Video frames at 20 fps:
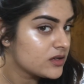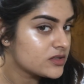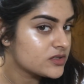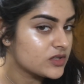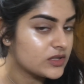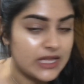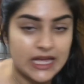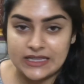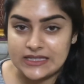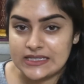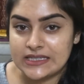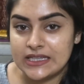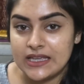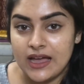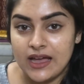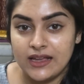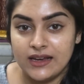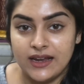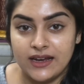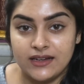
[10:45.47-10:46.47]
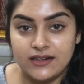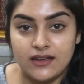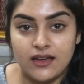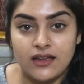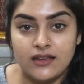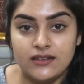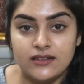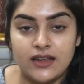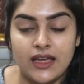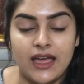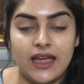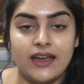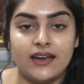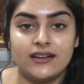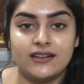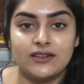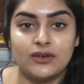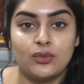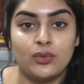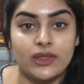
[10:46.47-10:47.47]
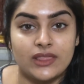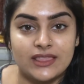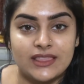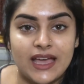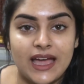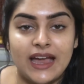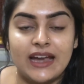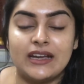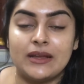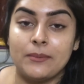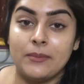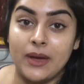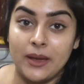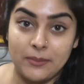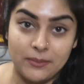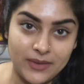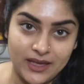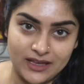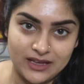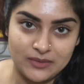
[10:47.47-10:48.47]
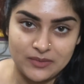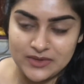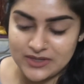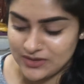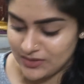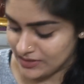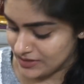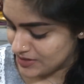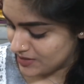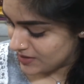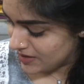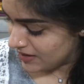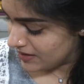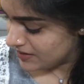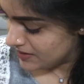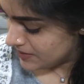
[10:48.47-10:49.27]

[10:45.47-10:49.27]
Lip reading: So that's the highlight done, and with that my makeup is also done.